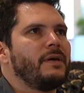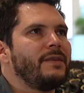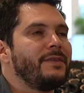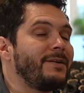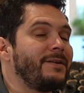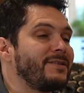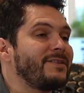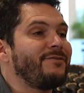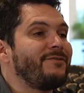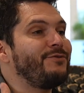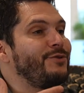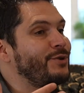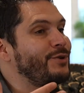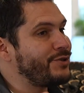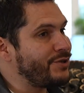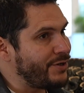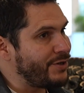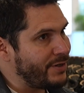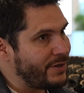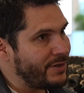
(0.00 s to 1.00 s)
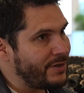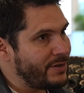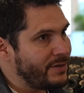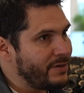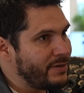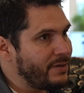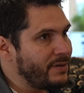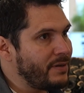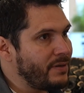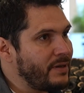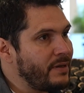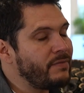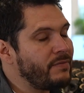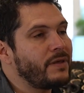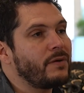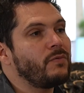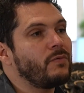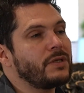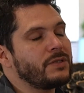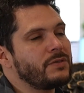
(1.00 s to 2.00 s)
is a future, if they
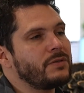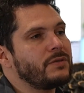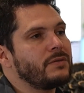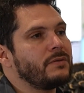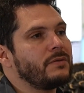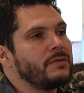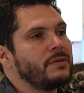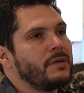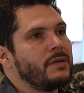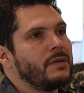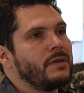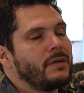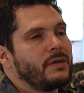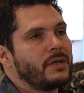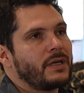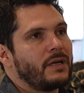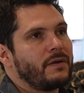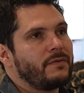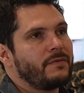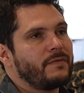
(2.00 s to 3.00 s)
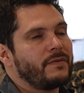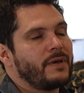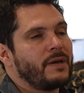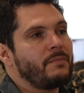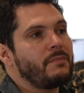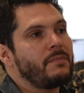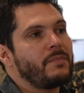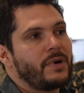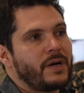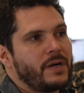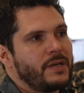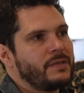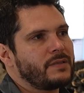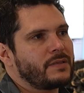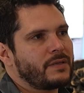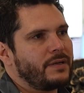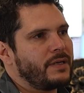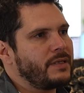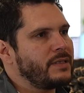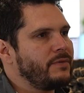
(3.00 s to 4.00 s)
want to kind of embrace
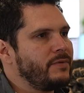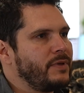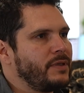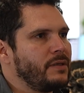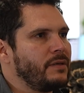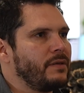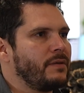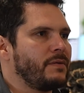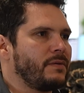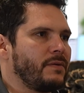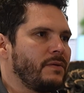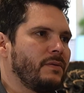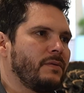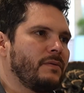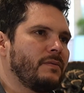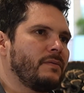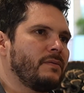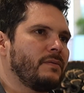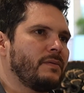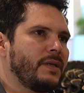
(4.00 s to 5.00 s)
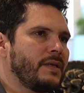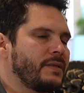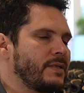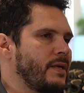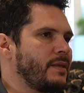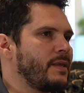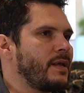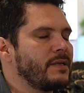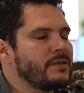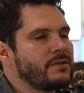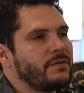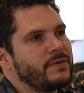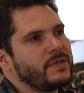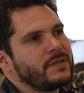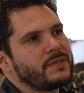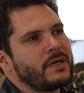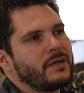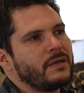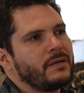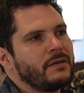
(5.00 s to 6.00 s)
creativity through, let's say, the lens of
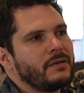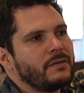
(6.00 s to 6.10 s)
design.